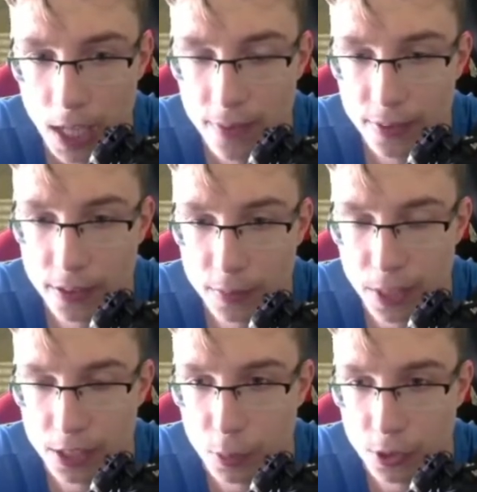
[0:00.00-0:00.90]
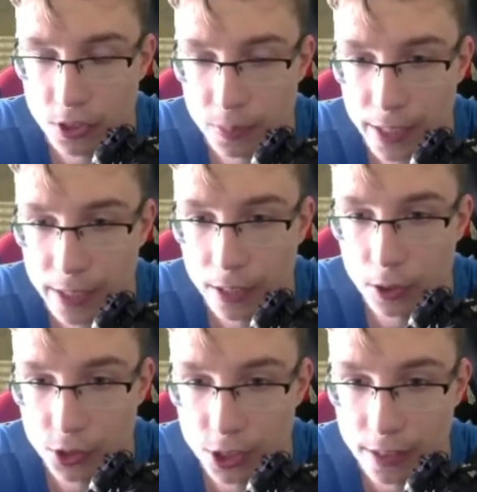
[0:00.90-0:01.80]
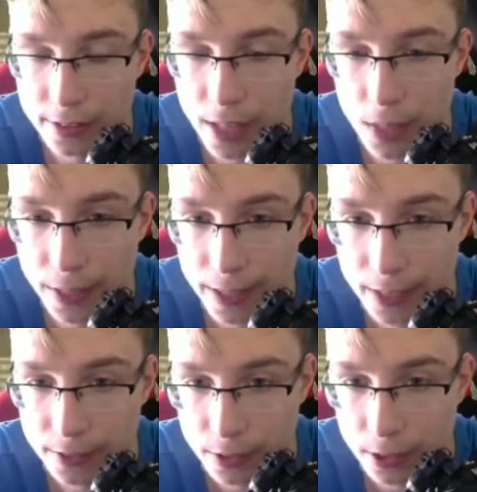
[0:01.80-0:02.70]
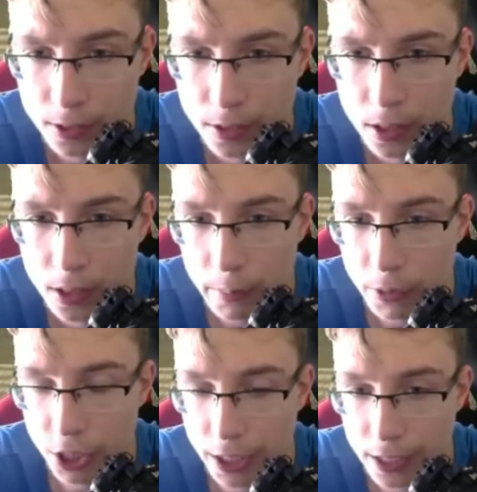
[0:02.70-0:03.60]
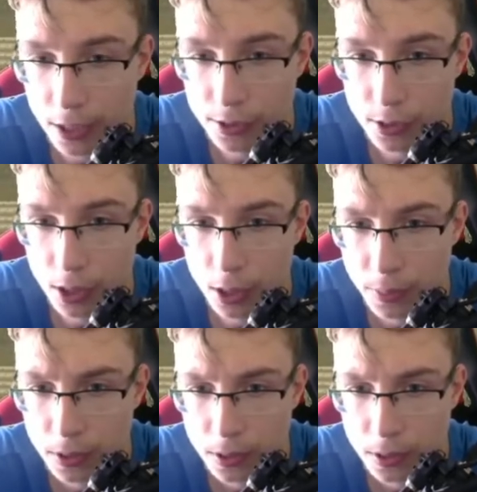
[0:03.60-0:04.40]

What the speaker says: +1 speed and also gets Talmud next turn, which I cannot stop.